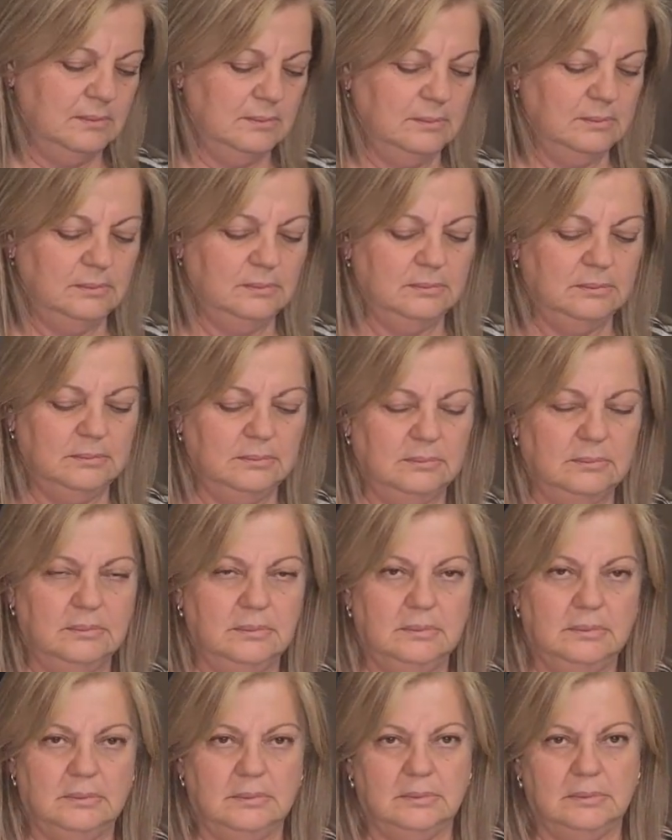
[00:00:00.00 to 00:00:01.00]

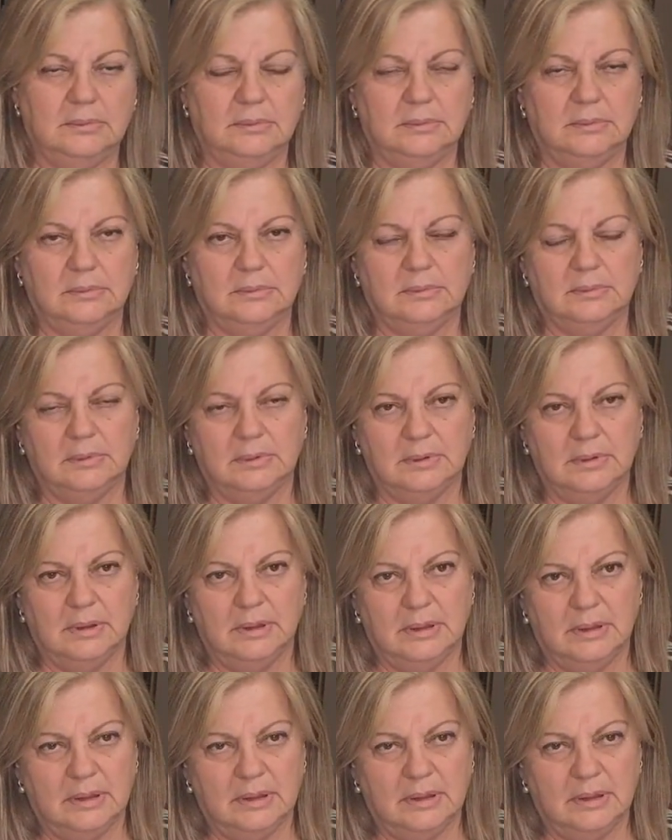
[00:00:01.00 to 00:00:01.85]
(silence)